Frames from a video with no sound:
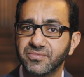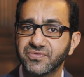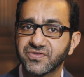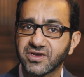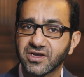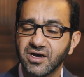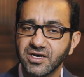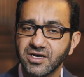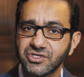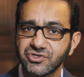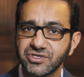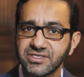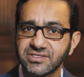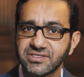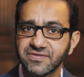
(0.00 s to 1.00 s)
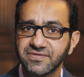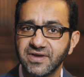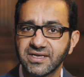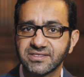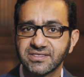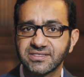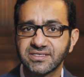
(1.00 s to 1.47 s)
psychiatrists if
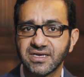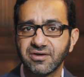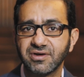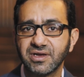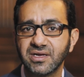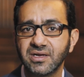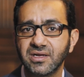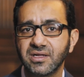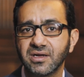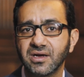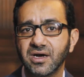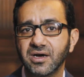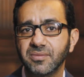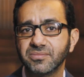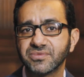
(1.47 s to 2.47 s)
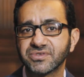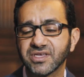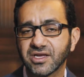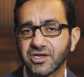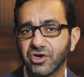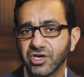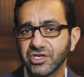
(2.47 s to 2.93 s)
necessary,
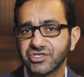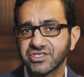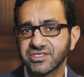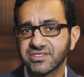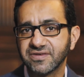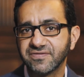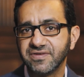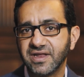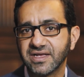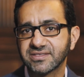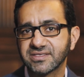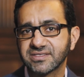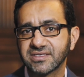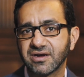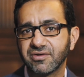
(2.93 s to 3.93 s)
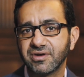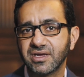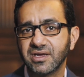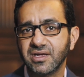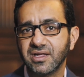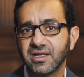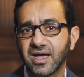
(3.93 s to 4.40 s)
psychologists if
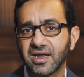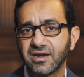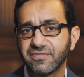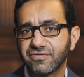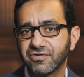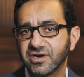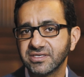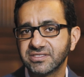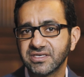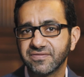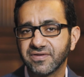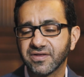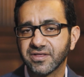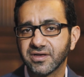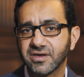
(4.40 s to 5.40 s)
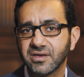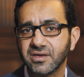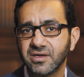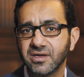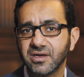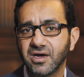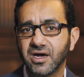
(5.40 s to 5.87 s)
necessary, and a variety of other
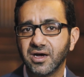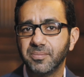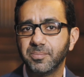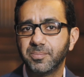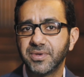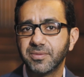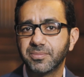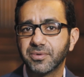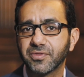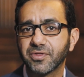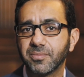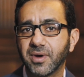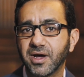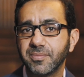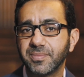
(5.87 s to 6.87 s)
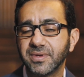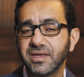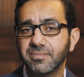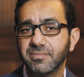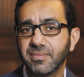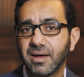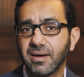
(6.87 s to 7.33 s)
people that might
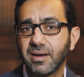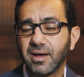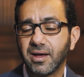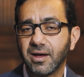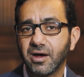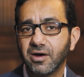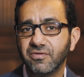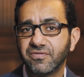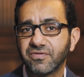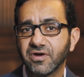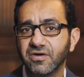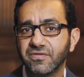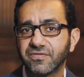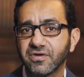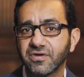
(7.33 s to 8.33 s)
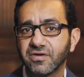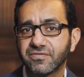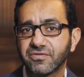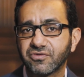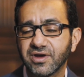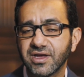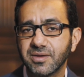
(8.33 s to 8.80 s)
be
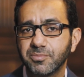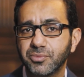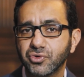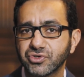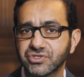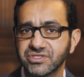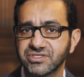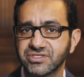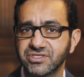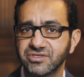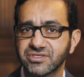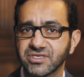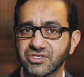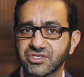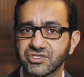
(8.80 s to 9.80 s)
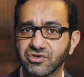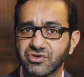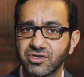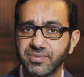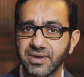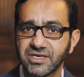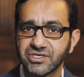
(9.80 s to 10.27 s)
of great importance to you, such as
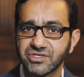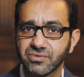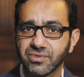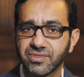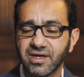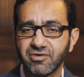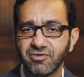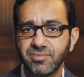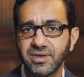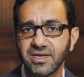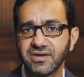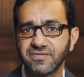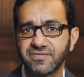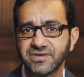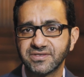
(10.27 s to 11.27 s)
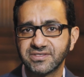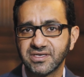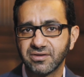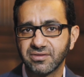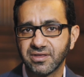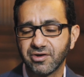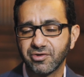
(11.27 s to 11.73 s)
occupational therapy and
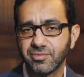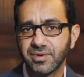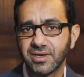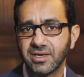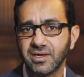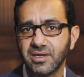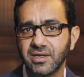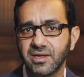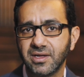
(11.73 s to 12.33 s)
physiotherapy.